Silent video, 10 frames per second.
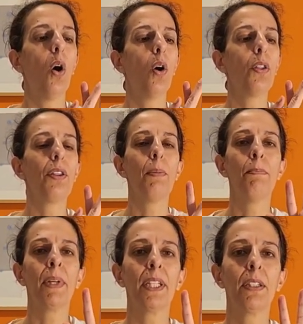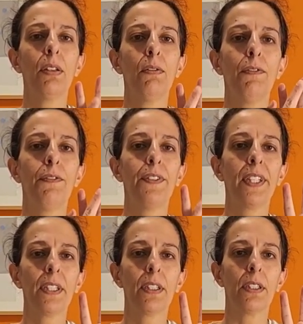on the middle
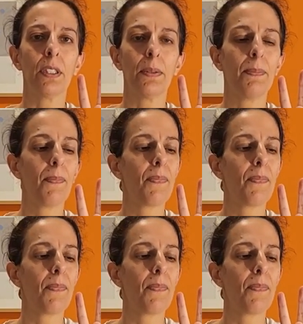finger.